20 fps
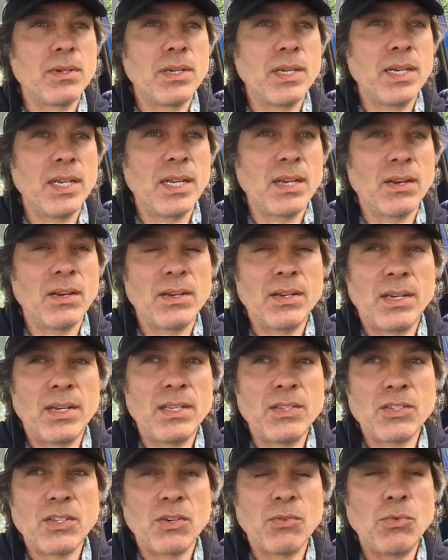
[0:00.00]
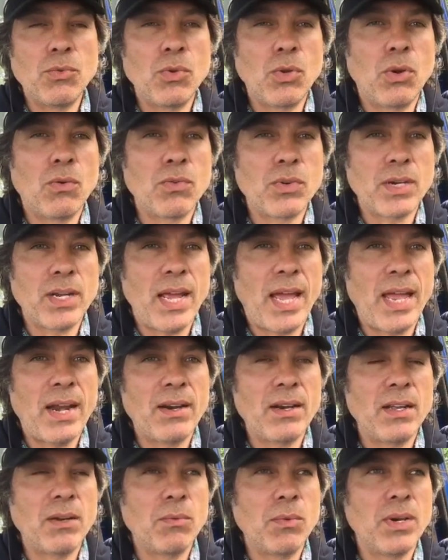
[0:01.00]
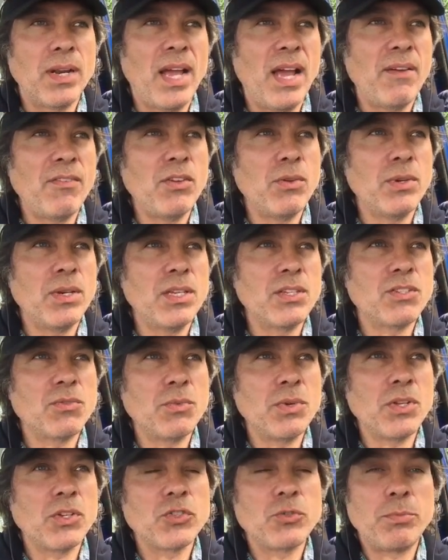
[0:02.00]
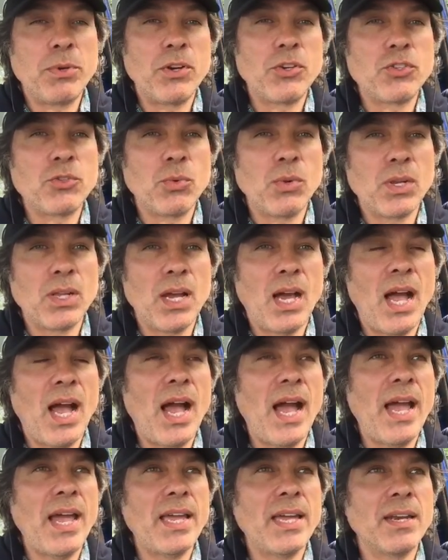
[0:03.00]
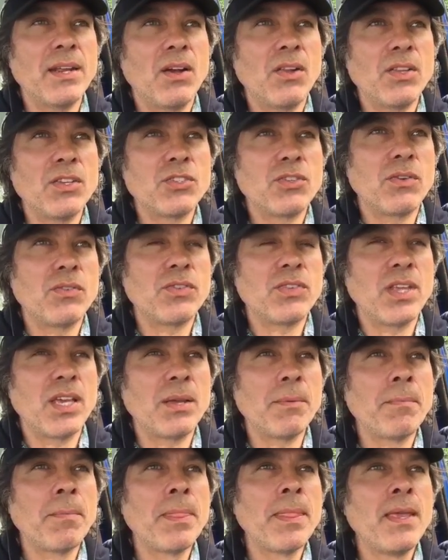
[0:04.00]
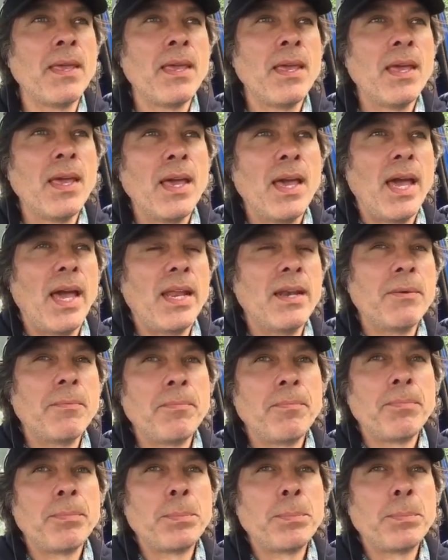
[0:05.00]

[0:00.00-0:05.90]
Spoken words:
in England, and he's going to rule over Canada and what have you, and he's a real spiritual guy and all this sort of thing. And